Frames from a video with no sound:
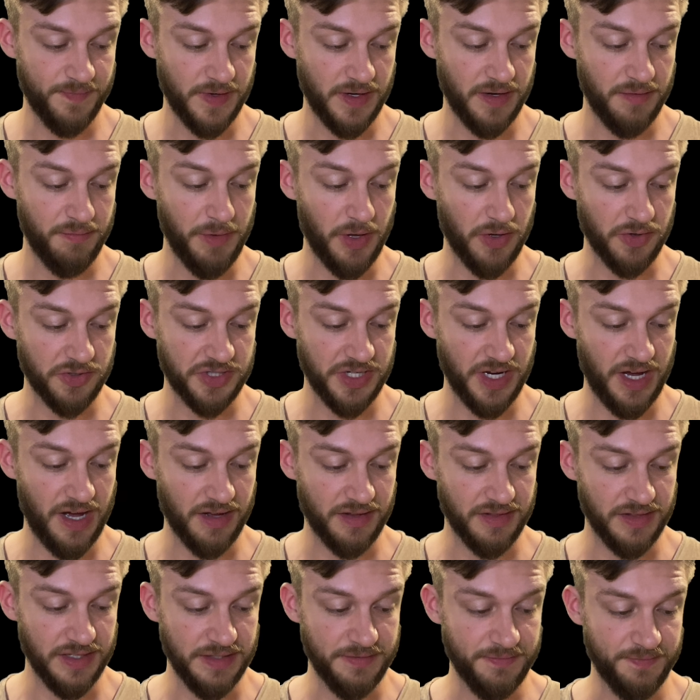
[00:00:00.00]
milk
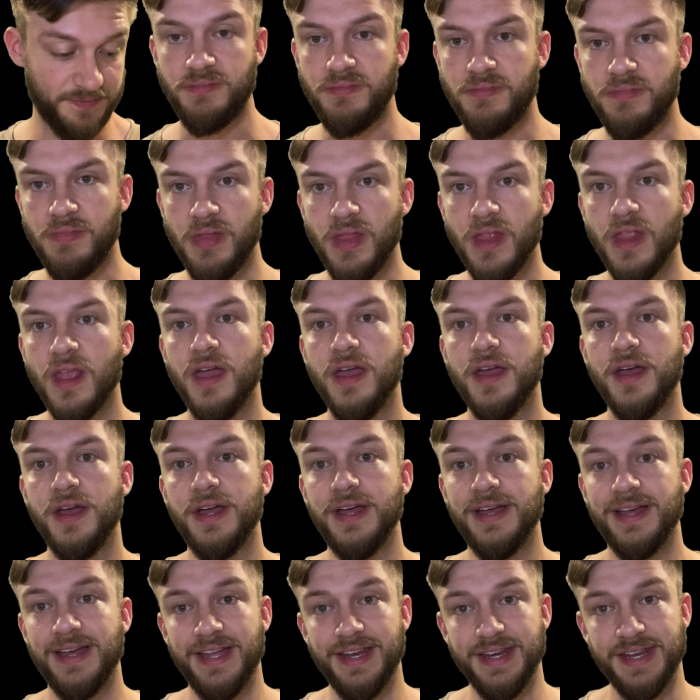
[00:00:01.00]
chocolate.
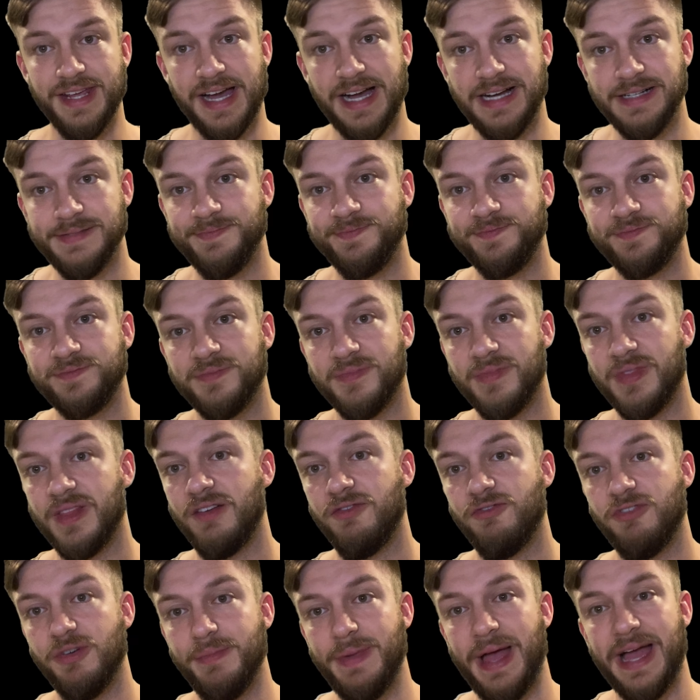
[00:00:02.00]
And yeah,
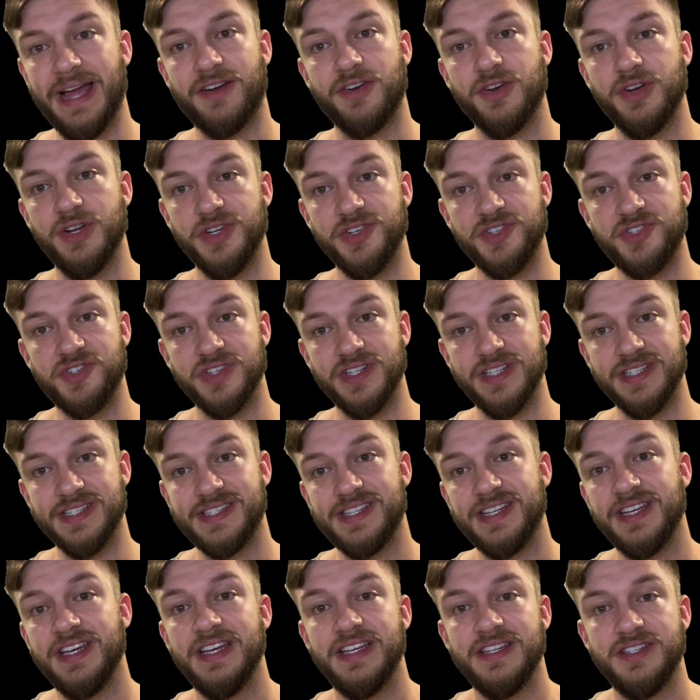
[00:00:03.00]
for
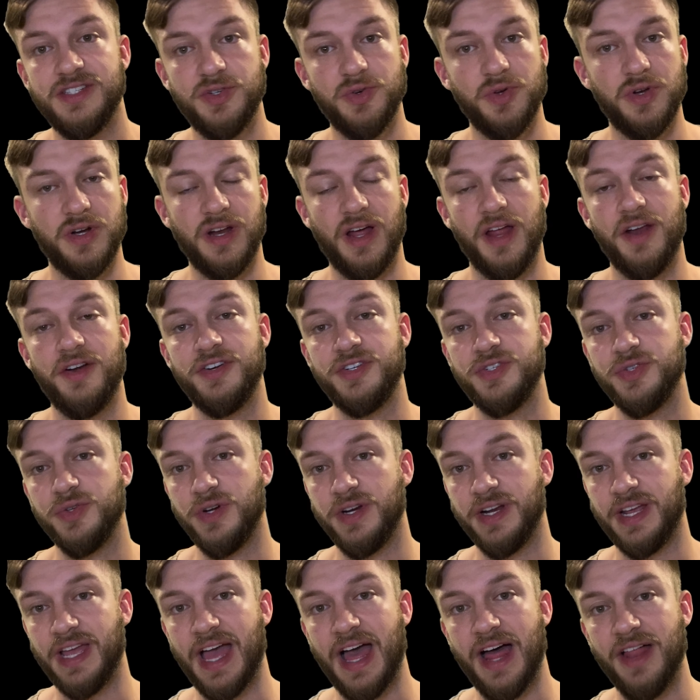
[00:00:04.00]
macronutrients, under
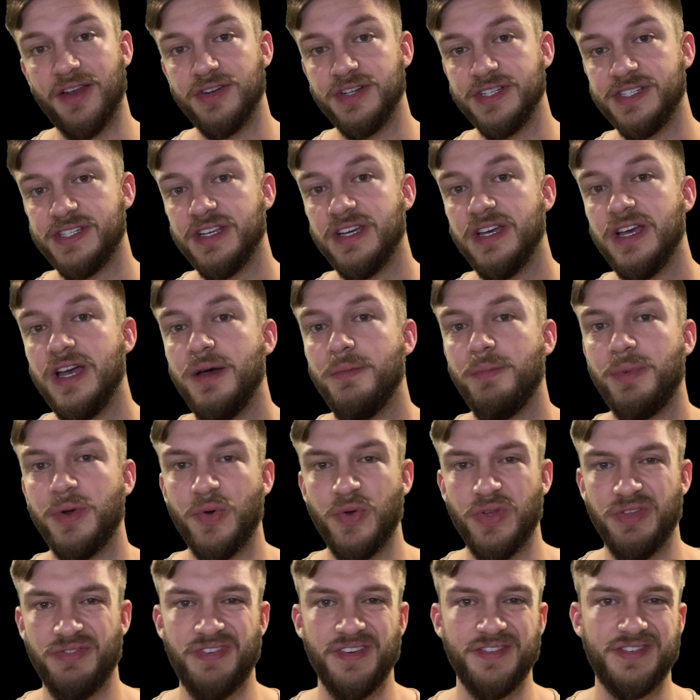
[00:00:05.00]
200 calories, but
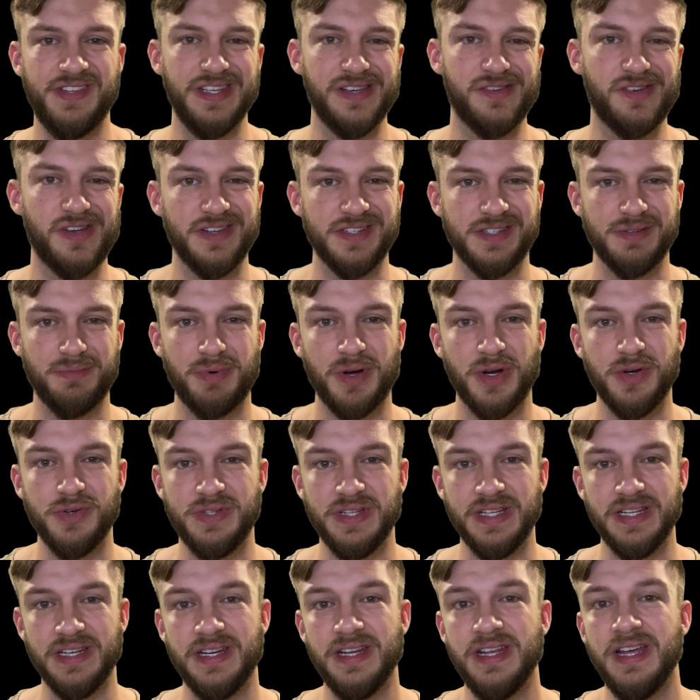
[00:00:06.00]
only 15 grams of
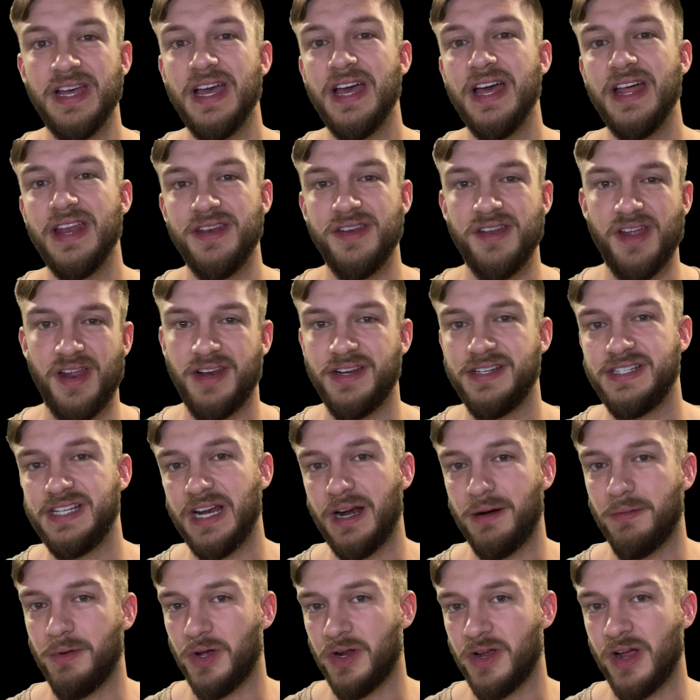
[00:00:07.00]
protein. Not a
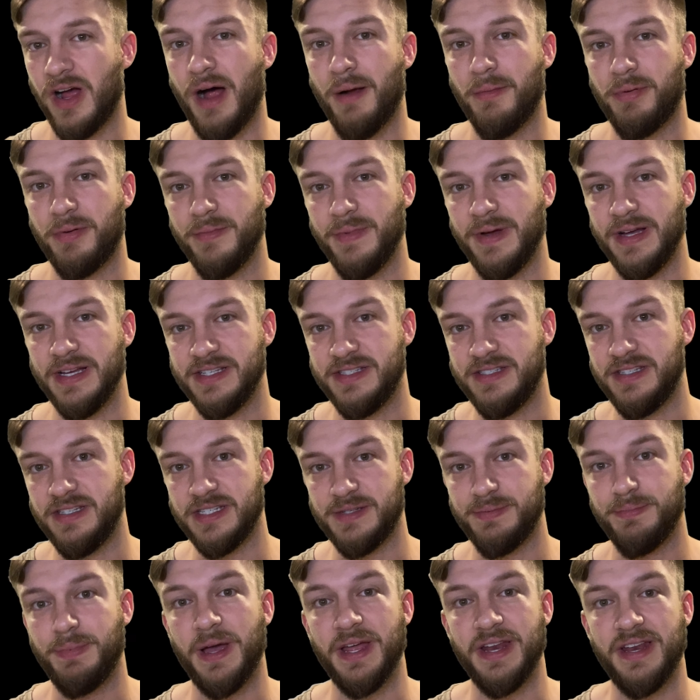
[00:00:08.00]
terrible compromise
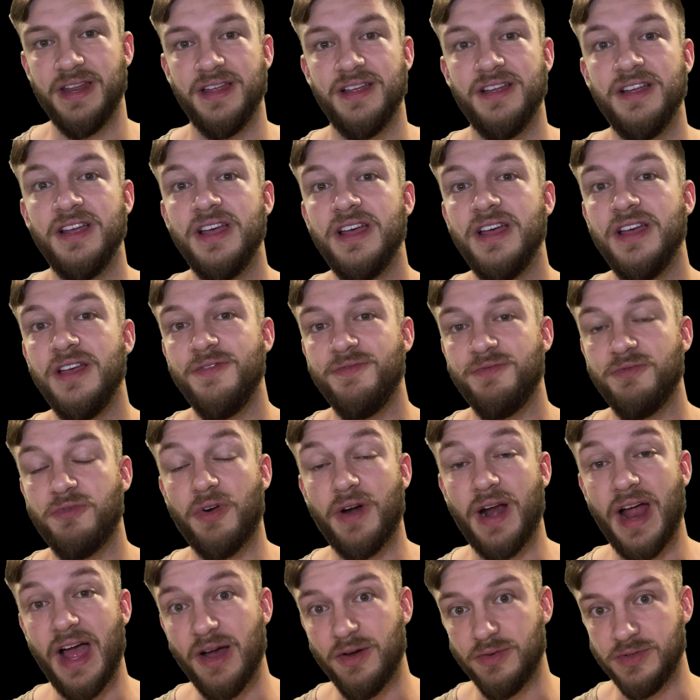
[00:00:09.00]
despite for
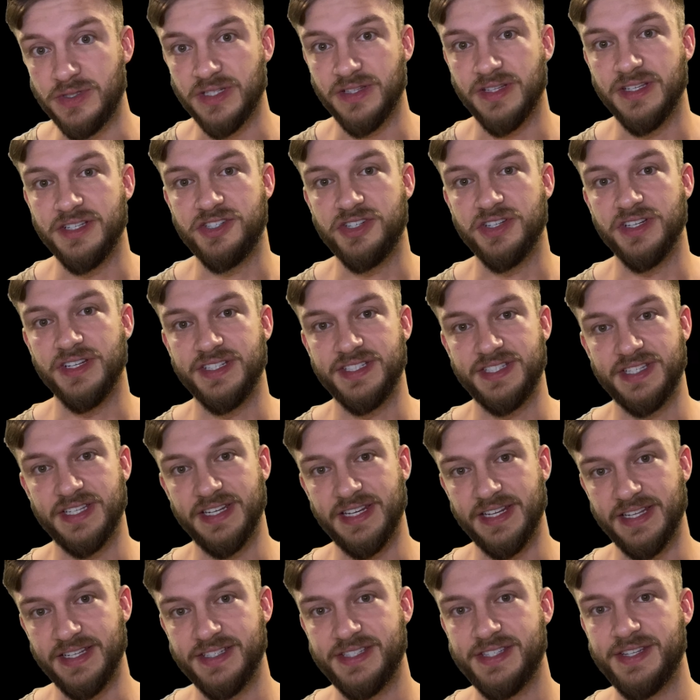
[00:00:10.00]
how delicious it
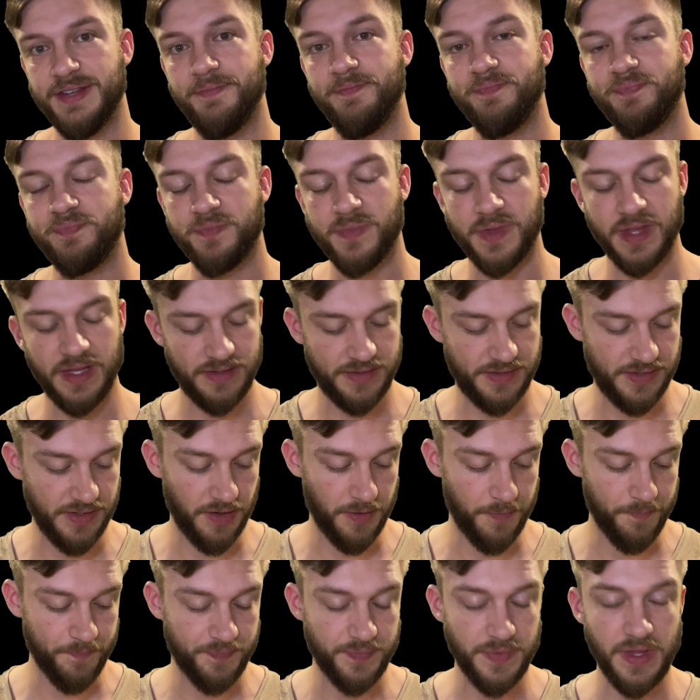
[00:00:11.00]
is.
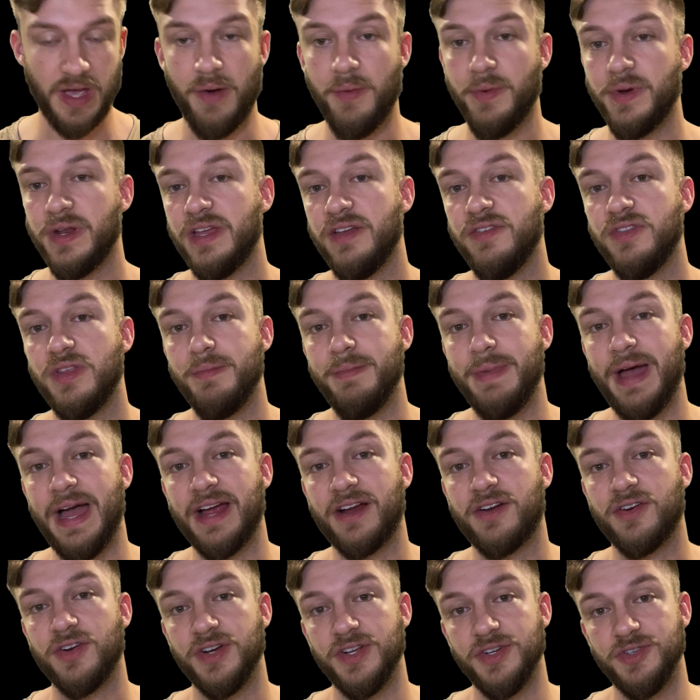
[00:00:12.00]
So I'm going to give the
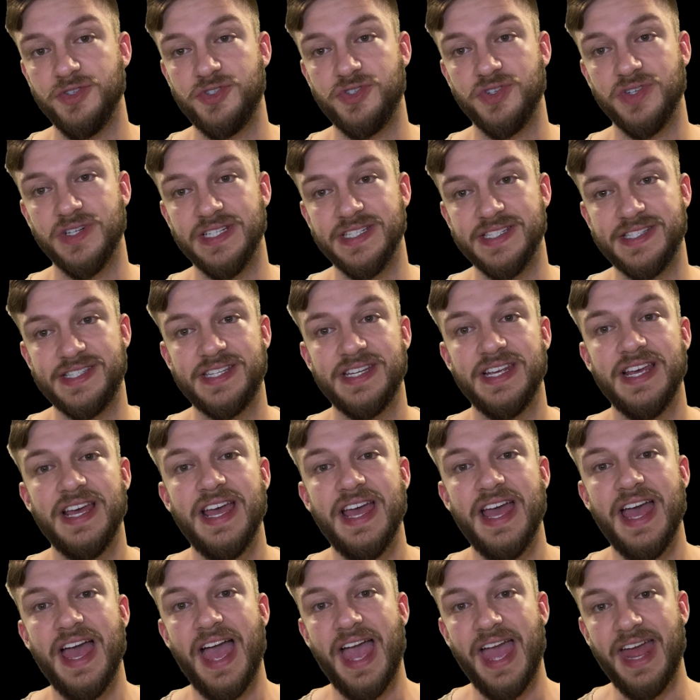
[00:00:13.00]
macronutrients
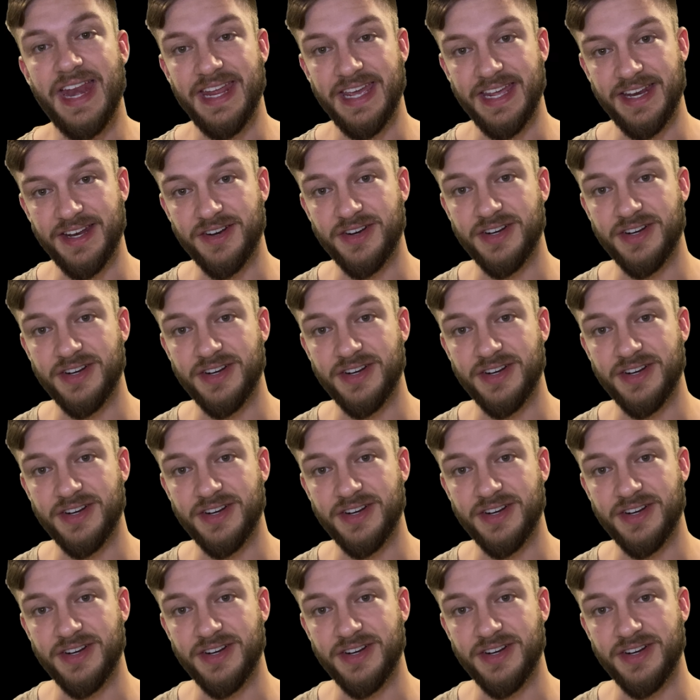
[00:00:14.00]
an 8 out